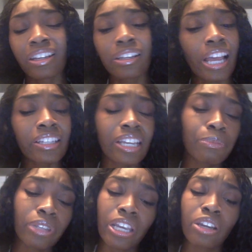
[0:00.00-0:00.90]
the exact same
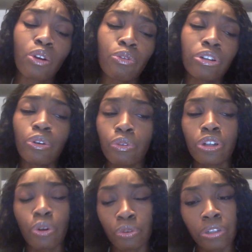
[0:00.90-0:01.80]
thing over and over
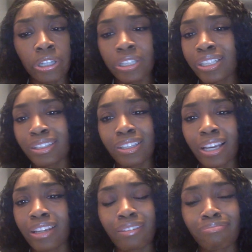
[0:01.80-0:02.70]
and over since,
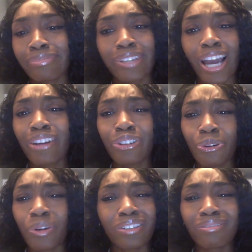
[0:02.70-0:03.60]
like, I don't
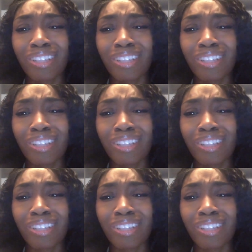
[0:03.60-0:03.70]
know what,